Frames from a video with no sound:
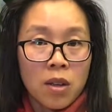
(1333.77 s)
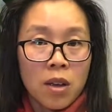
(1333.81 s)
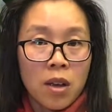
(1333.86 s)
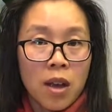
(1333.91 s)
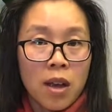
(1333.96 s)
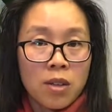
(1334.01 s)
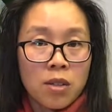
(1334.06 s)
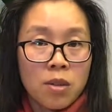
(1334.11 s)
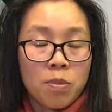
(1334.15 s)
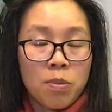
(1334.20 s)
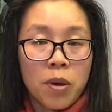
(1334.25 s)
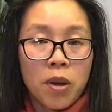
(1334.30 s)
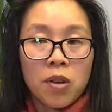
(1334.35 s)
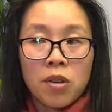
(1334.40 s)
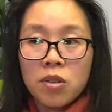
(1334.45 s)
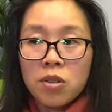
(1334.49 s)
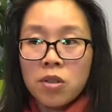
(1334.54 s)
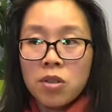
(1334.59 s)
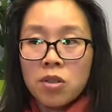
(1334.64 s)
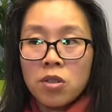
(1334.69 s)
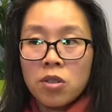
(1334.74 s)
as
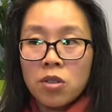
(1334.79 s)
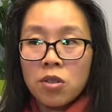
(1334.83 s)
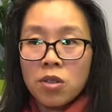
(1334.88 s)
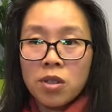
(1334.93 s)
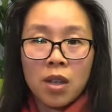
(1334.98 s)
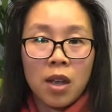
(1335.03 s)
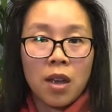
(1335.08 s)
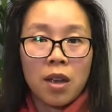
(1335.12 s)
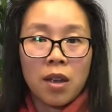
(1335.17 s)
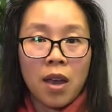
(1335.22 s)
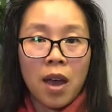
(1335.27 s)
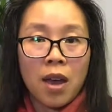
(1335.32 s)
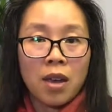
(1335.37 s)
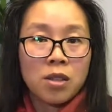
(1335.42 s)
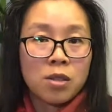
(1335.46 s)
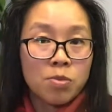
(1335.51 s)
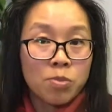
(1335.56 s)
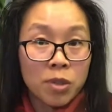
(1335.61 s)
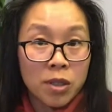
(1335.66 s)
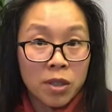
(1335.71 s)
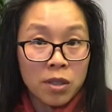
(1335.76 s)
opposed to, say,
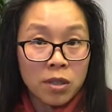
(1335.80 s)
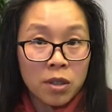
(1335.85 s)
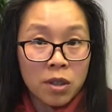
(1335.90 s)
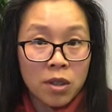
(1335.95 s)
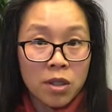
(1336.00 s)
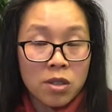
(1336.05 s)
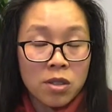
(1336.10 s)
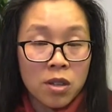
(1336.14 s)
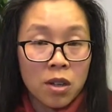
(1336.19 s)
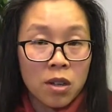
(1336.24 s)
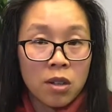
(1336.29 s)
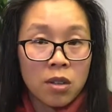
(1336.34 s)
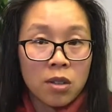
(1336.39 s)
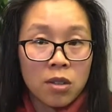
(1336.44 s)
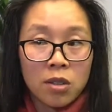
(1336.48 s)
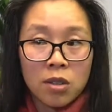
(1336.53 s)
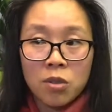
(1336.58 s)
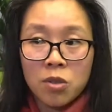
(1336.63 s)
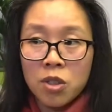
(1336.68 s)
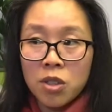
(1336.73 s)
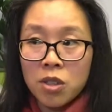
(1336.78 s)
aspirin on its own,
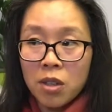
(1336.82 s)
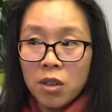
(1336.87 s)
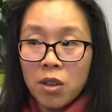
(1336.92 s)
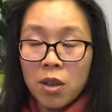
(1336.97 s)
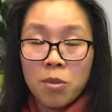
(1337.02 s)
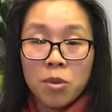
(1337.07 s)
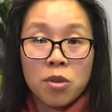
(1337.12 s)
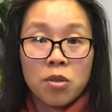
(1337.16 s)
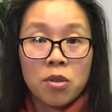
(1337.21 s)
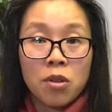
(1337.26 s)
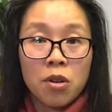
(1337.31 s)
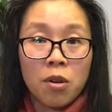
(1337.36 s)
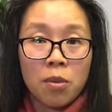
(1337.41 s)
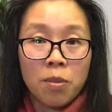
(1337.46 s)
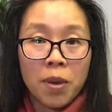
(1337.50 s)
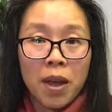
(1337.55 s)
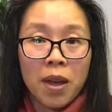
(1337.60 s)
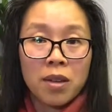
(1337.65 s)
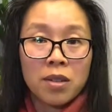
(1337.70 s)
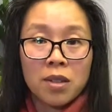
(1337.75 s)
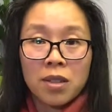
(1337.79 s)
which is a chemical
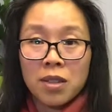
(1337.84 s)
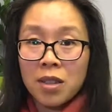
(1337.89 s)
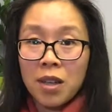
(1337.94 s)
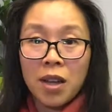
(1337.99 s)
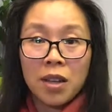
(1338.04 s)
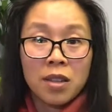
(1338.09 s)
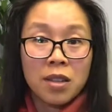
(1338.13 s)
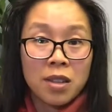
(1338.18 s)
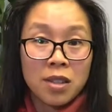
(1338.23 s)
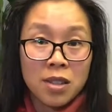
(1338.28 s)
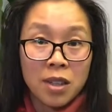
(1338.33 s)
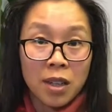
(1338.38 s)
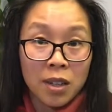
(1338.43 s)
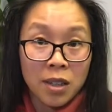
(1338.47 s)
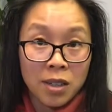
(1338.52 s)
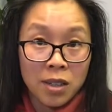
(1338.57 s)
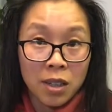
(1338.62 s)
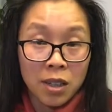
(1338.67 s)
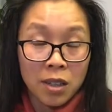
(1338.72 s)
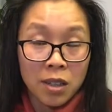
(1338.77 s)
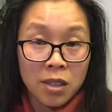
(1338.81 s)
compound containing the
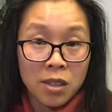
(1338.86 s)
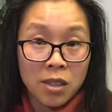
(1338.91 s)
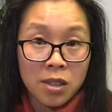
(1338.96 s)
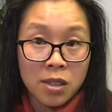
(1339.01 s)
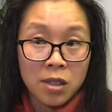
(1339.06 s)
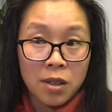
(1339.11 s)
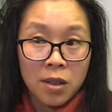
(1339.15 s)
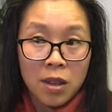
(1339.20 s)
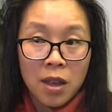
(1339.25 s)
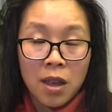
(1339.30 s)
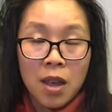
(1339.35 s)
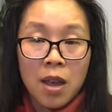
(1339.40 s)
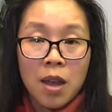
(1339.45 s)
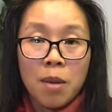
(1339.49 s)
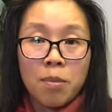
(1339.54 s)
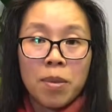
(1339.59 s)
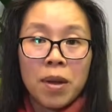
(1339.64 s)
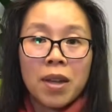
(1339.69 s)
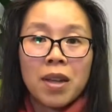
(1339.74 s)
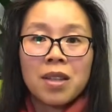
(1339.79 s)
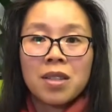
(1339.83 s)
salicylates,
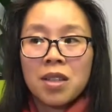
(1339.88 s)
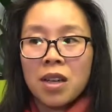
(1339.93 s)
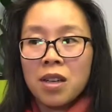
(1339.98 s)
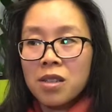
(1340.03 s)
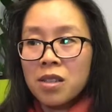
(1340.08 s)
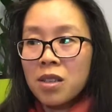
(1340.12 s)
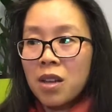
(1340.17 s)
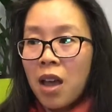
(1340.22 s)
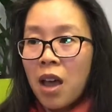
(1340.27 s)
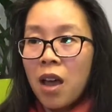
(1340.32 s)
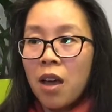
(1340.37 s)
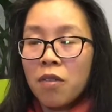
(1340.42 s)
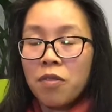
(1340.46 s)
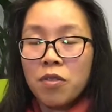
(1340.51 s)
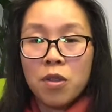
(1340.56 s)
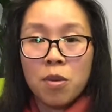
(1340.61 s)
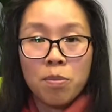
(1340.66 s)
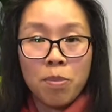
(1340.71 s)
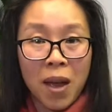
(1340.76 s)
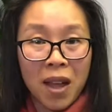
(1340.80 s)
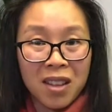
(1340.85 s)
but it doesn't have the
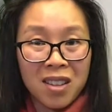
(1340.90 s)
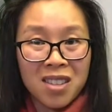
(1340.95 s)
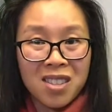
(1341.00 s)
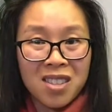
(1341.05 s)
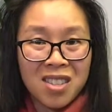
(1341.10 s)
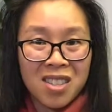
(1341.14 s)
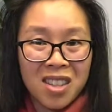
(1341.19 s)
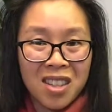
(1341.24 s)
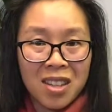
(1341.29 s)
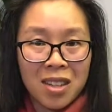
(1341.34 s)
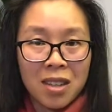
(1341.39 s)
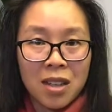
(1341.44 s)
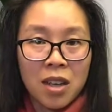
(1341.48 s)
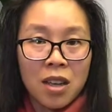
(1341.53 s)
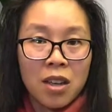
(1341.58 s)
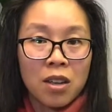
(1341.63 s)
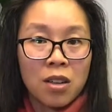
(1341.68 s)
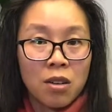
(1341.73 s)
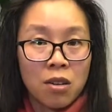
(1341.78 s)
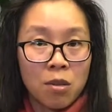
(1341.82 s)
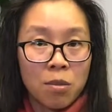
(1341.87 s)
balancing
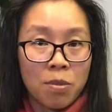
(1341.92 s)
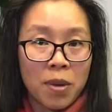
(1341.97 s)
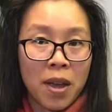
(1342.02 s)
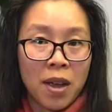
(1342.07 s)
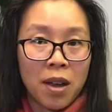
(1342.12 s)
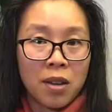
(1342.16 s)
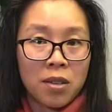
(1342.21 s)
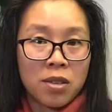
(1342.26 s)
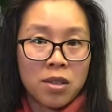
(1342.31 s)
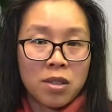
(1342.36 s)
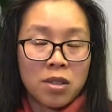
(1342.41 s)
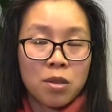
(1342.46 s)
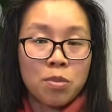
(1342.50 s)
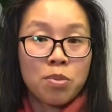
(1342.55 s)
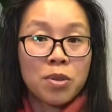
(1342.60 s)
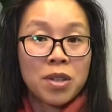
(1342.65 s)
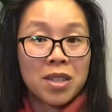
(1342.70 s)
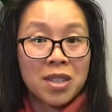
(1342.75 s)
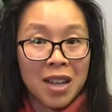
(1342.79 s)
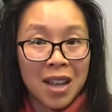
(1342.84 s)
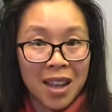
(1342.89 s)
compounds to
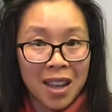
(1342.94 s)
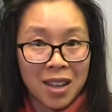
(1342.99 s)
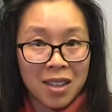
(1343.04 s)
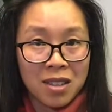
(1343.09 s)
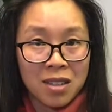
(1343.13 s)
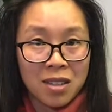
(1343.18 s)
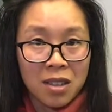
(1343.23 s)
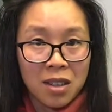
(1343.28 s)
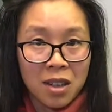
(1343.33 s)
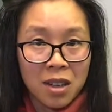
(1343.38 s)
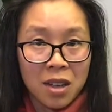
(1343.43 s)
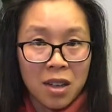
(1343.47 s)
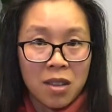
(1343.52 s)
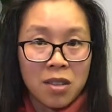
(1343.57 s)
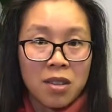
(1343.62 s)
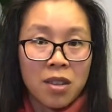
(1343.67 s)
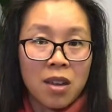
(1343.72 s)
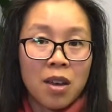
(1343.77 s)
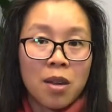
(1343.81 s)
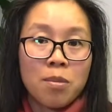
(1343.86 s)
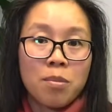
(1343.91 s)
protect
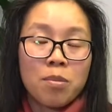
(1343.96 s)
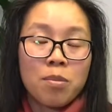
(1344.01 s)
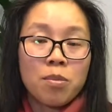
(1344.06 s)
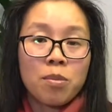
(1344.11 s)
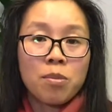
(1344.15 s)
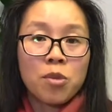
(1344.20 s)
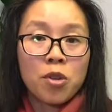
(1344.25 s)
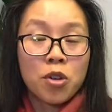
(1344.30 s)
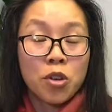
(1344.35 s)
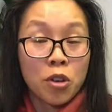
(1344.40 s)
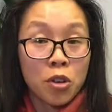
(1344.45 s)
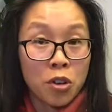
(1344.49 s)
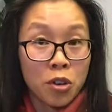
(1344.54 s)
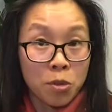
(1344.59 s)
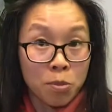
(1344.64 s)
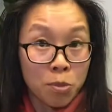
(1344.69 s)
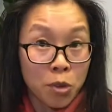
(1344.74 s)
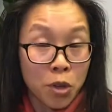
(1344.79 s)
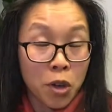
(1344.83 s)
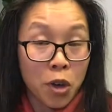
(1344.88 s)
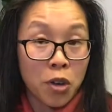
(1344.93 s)
the
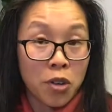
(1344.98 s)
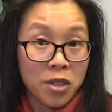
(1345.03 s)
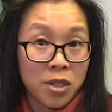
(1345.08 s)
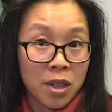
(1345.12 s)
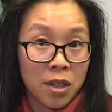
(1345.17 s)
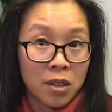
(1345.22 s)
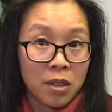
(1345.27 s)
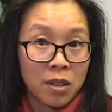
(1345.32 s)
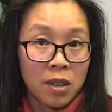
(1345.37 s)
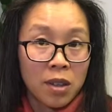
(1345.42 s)
mucosa